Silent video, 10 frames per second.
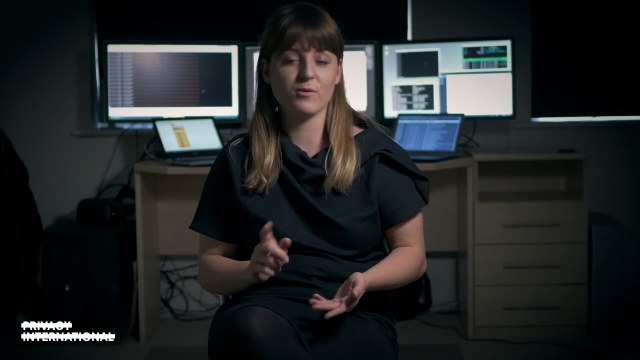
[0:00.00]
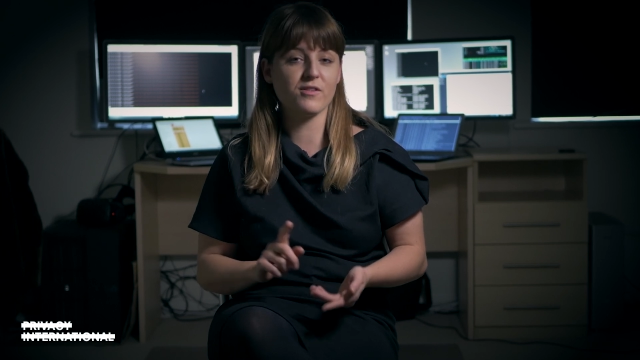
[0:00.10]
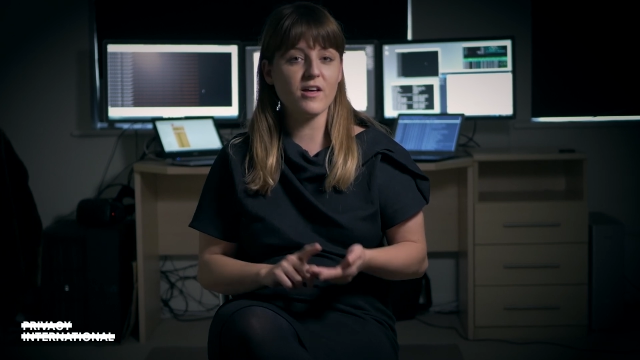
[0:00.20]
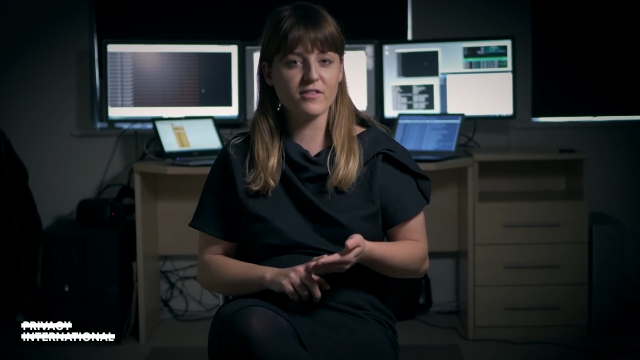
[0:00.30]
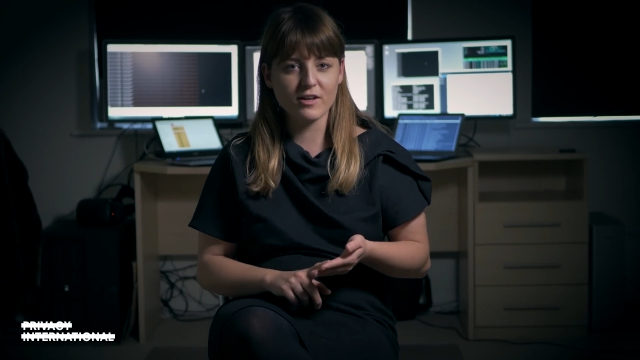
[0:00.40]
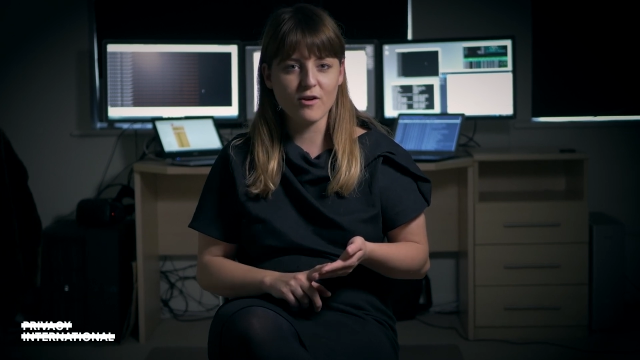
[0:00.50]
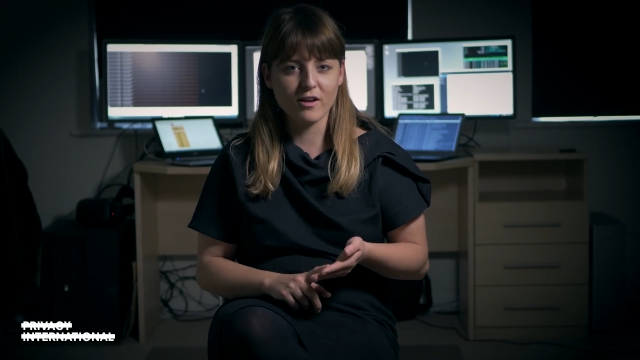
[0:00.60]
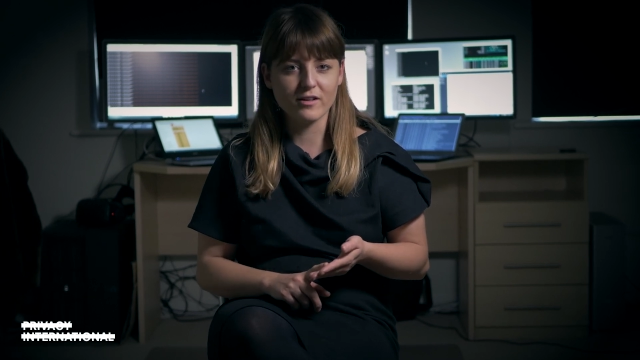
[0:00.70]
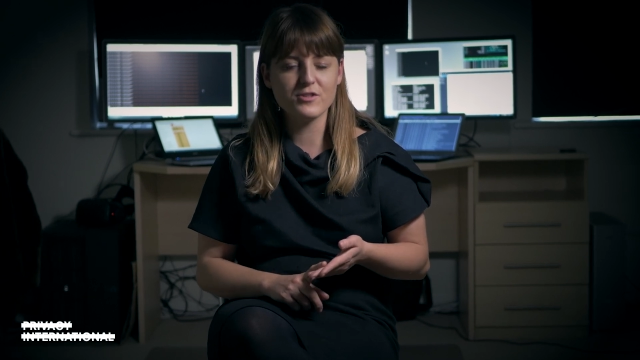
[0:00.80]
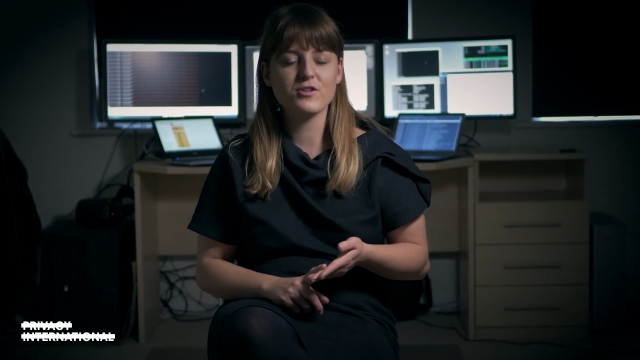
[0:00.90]
without their
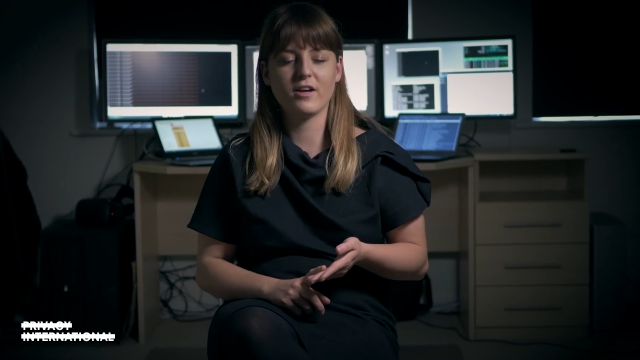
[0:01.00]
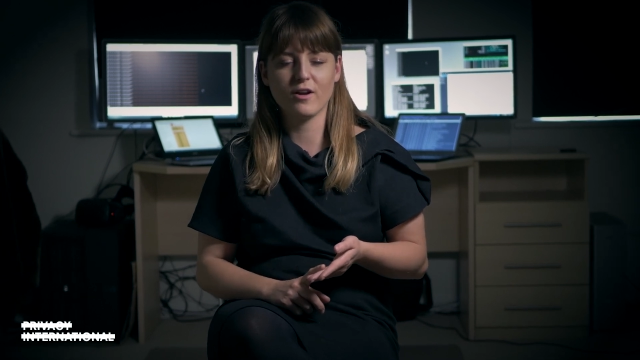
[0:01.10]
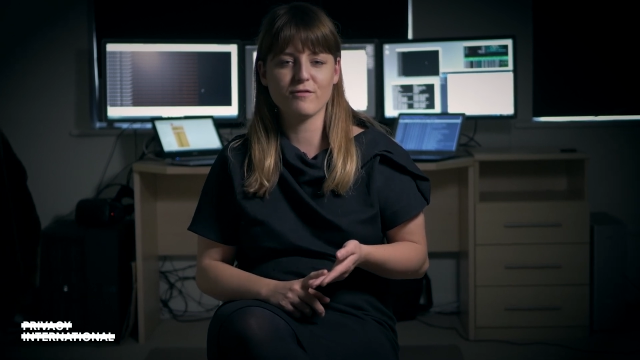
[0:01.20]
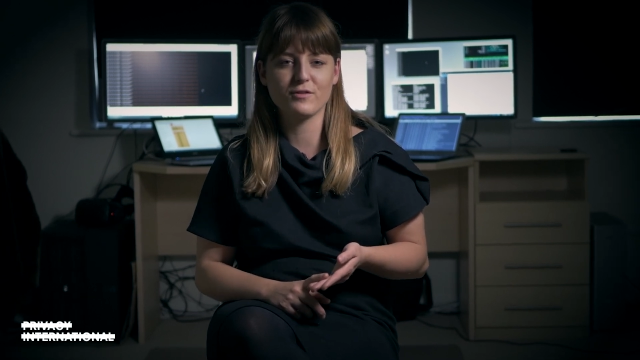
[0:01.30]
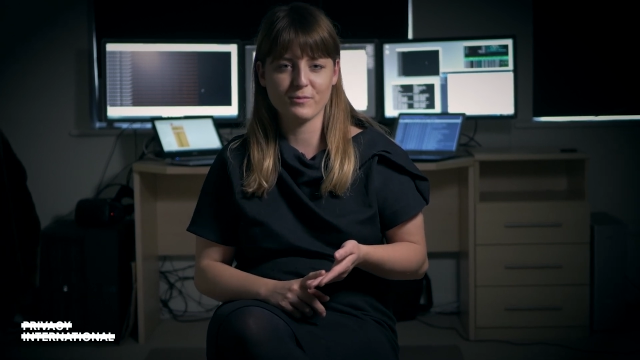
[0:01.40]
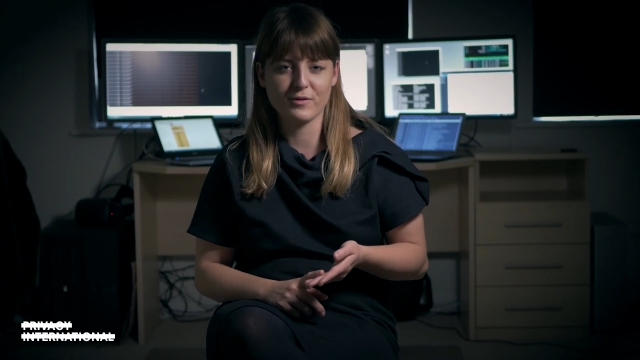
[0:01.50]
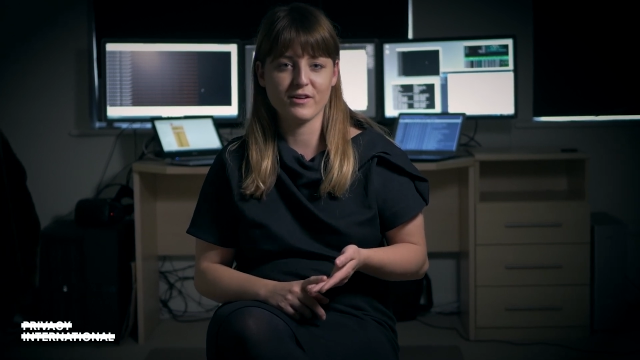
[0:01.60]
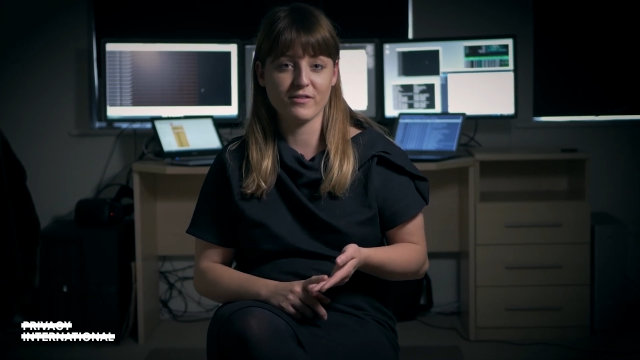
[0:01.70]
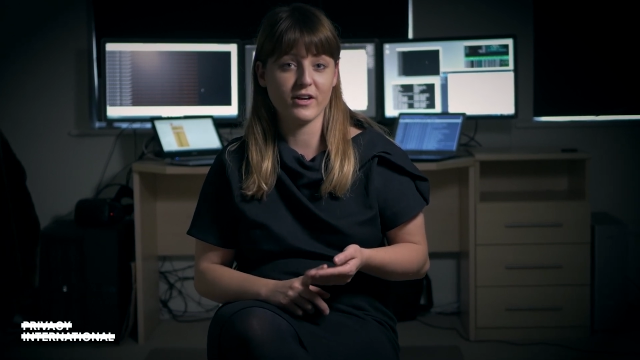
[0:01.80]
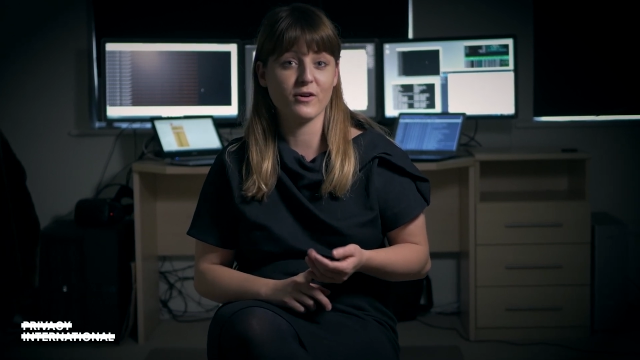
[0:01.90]
knowledge, and often without their